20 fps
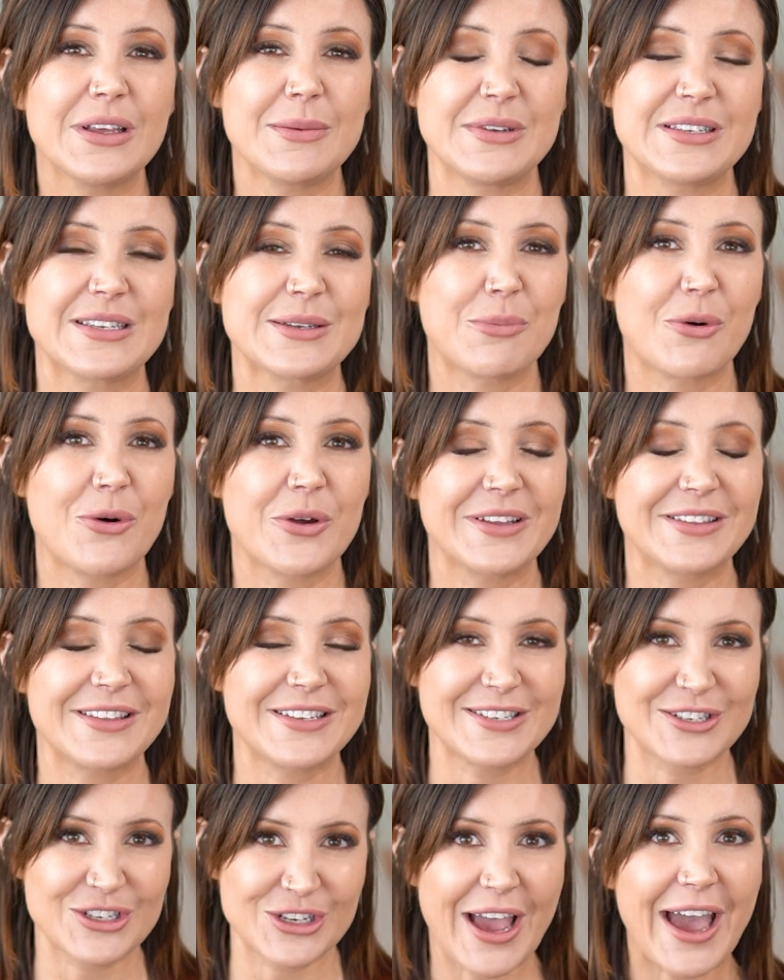be supporting
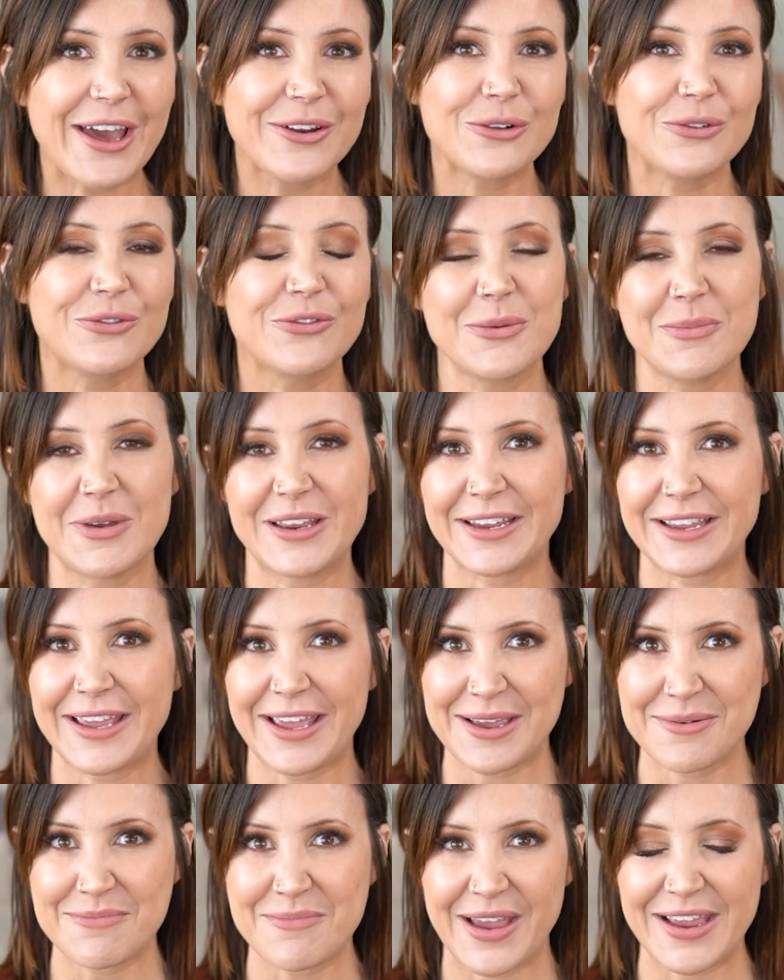this channel for me to
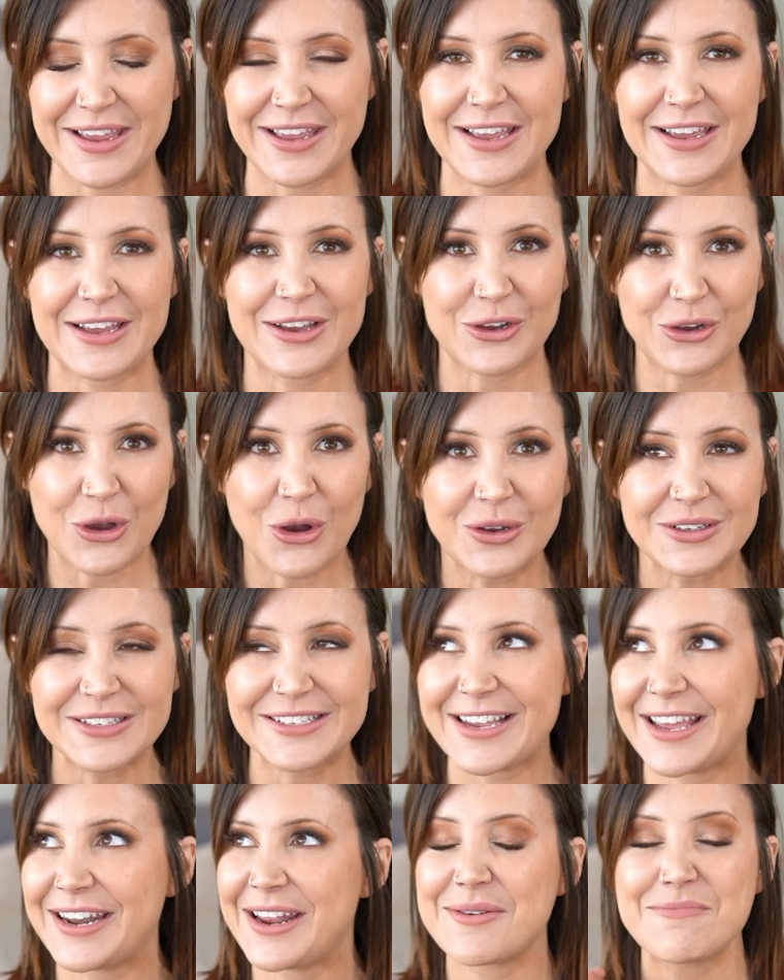keep making
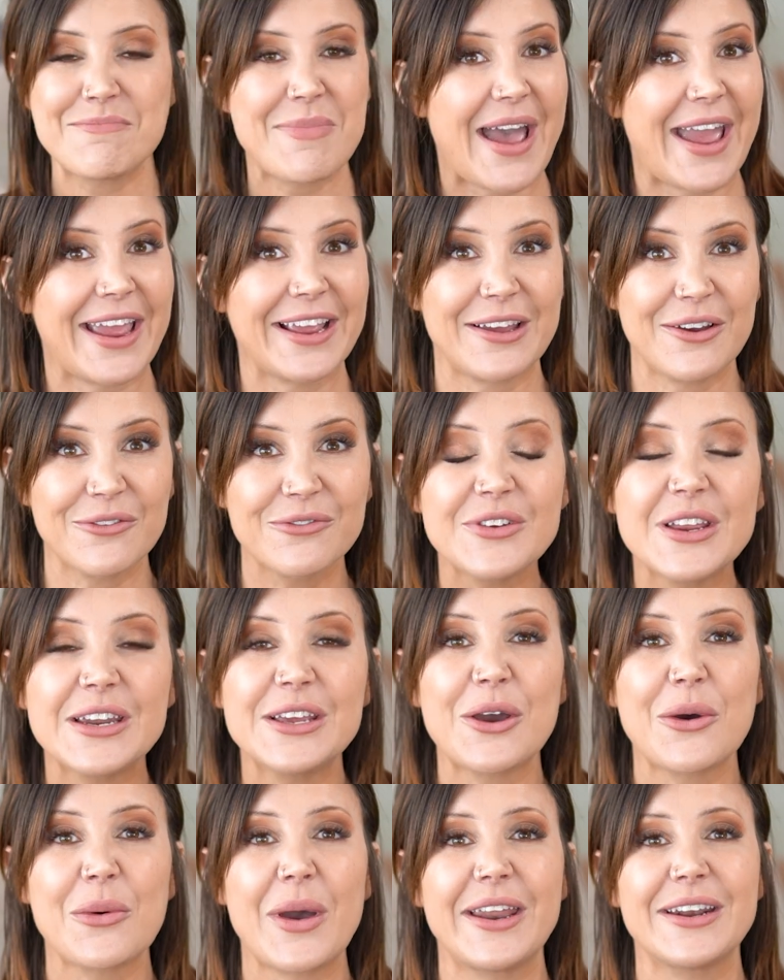content and paying a
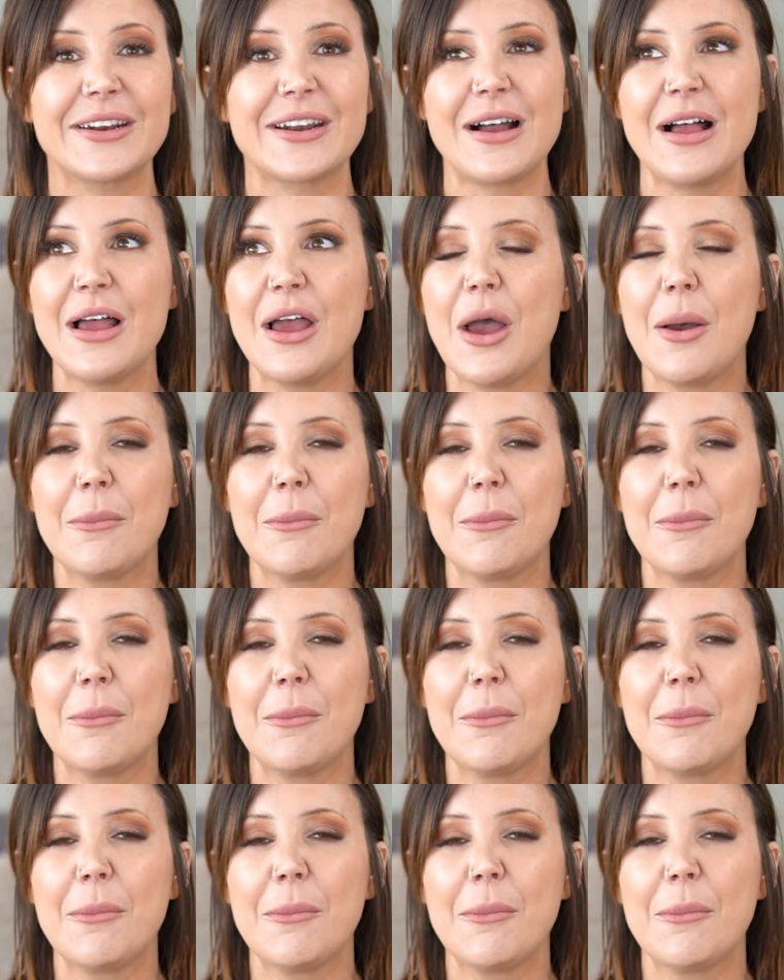video editor,